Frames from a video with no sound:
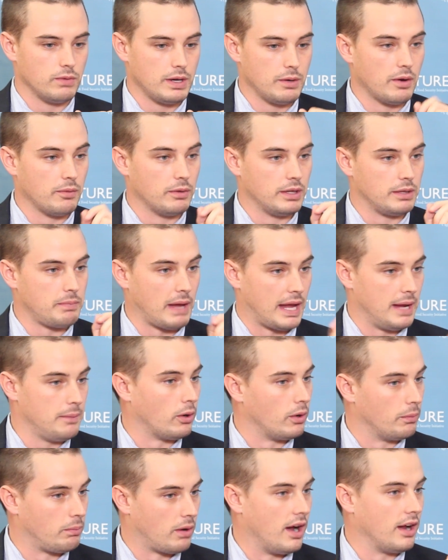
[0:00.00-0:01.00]
we went with
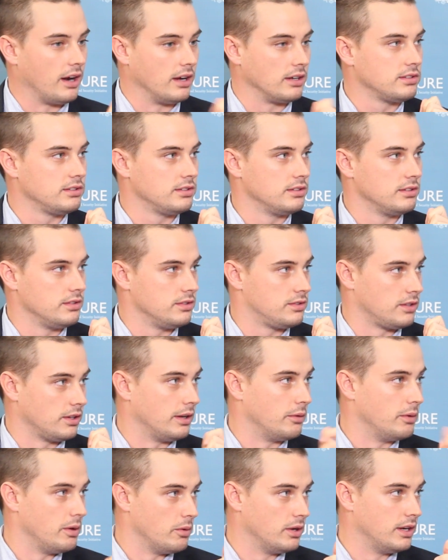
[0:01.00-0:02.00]
paper products so
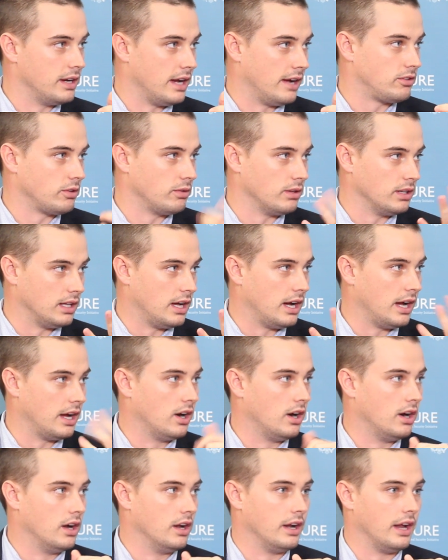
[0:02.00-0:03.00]
that we wouldn't have to rely
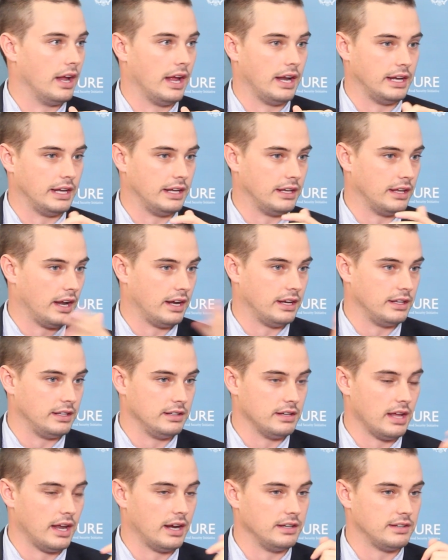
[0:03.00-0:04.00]
on any,
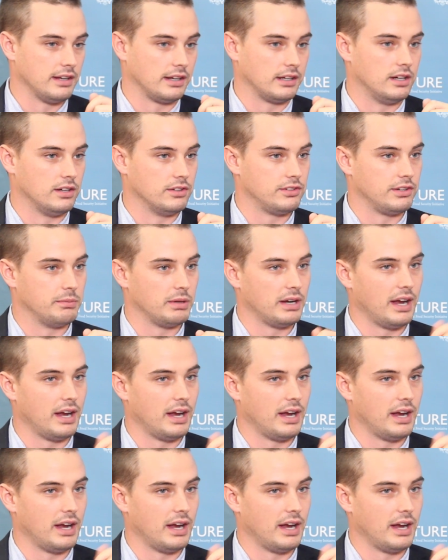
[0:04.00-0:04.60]
any, any technology.